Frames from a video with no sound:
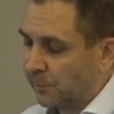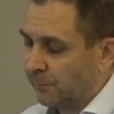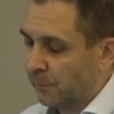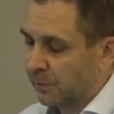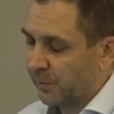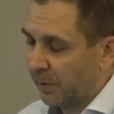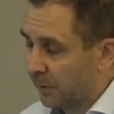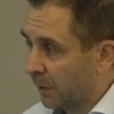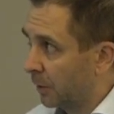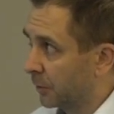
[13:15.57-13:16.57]
forest
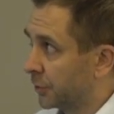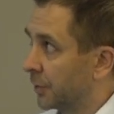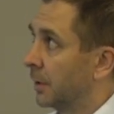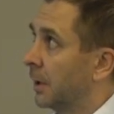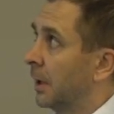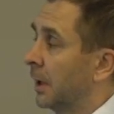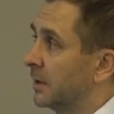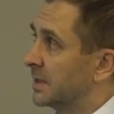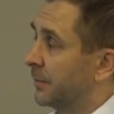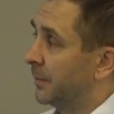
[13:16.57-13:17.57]
polyculture
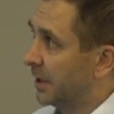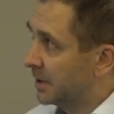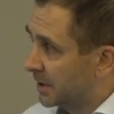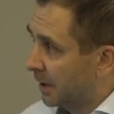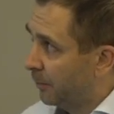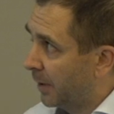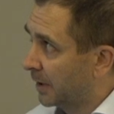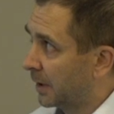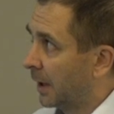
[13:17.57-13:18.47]
has the biggest impact,